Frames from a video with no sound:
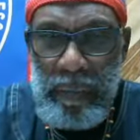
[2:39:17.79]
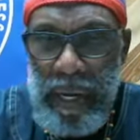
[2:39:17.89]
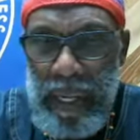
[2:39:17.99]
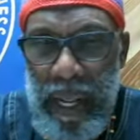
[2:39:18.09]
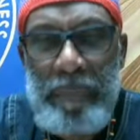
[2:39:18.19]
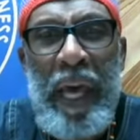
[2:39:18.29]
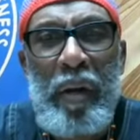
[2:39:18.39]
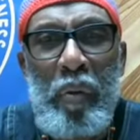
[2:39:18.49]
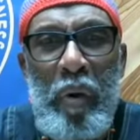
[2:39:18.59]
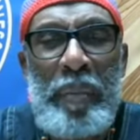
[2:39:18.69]
Right? I'm
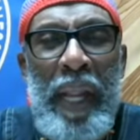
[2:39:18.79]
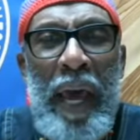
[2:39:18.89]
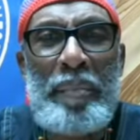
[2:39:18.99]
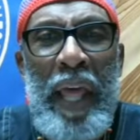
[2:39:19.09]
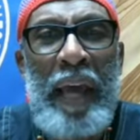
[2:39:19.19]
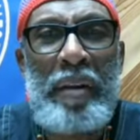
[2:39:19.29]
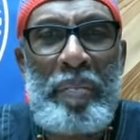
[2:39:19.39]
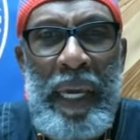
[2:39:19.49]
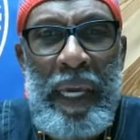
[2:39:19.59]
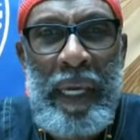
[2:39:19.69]
not a woman, I'm not a
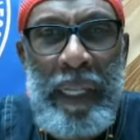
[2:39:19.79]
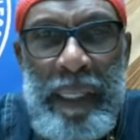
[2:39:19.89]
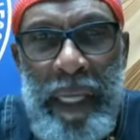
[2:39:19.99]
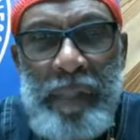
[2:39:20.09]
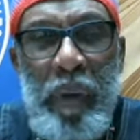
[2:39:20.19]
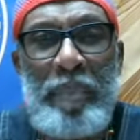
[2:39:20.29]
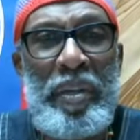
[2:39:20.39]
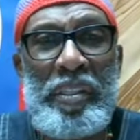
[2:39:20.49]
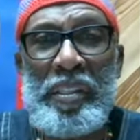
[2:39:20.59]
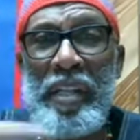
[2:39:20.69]
man. And that's why I
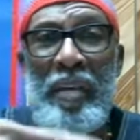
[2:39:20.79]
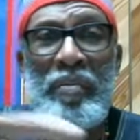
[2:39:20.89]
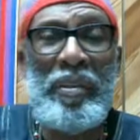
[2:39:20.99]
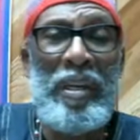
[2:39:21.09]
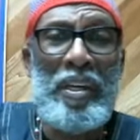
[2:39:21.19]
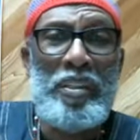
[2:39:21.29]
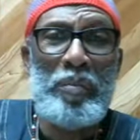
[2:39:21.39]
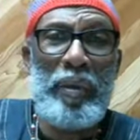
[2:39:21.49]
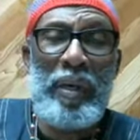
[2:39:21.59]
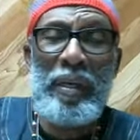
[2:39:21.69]
mentioned David
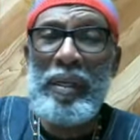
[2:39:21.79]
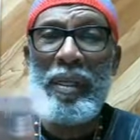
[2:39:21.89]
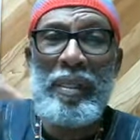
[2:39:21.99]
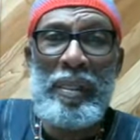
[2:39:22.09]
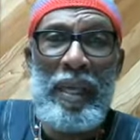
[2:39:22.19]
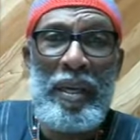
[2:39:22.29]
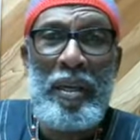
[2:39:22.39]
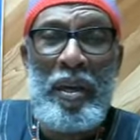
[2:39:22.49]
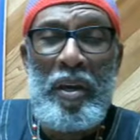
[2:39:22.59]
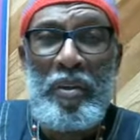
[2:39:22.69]
Chappelle here the other day.